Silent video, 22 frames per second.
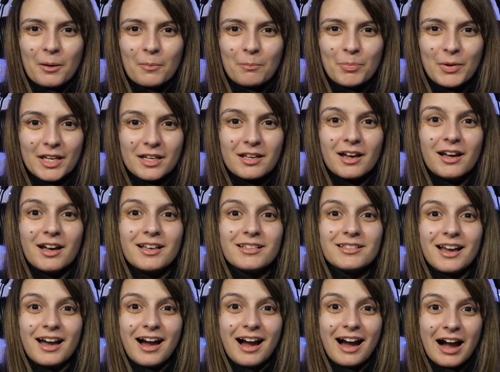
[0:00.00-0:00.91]

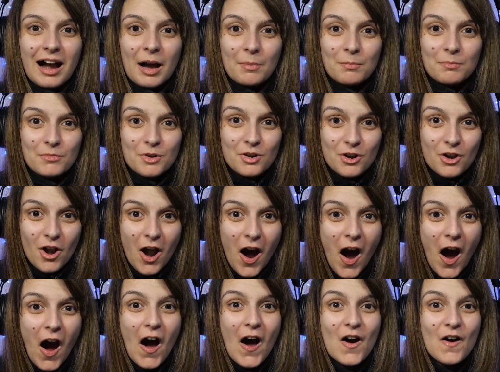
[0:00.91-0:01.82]
Because I'm
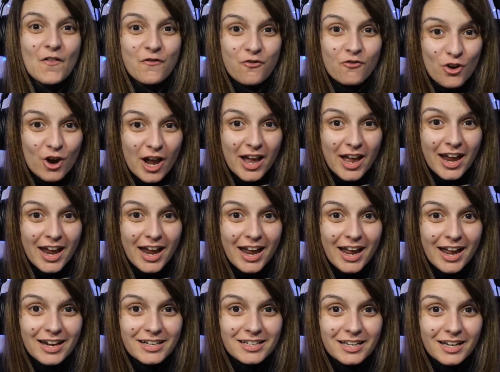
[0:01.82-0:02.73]
not
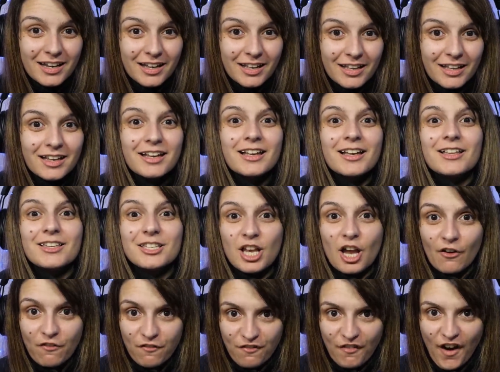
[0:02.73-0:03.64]
afraid
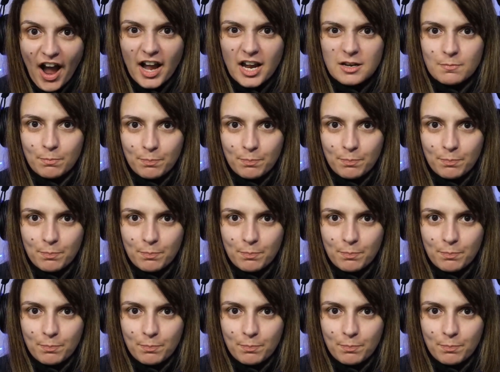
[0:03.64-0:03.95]
to fight